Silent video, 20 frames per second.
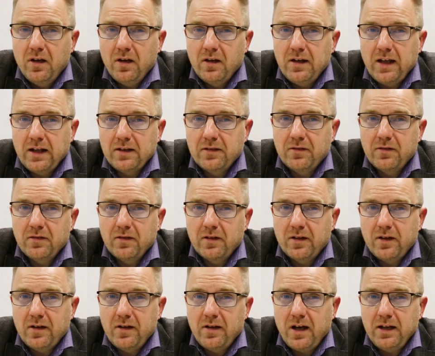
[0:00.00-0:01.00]
that
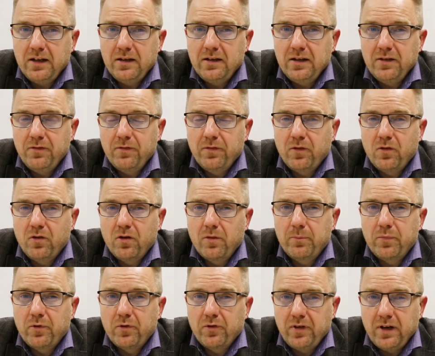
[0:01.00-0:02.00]

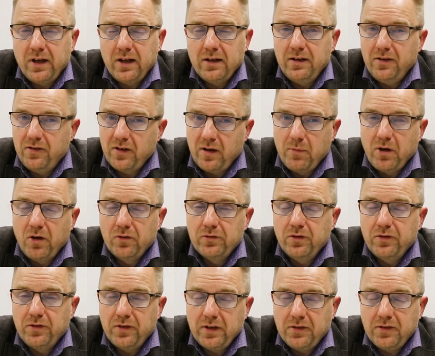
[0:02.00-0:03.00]
94% is about the
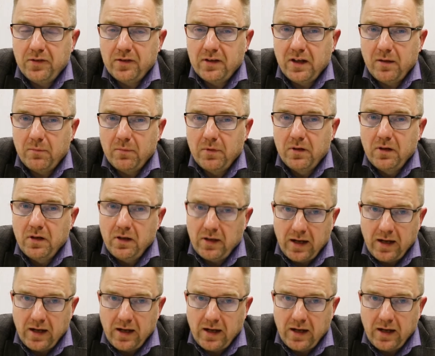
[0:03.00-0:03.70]
system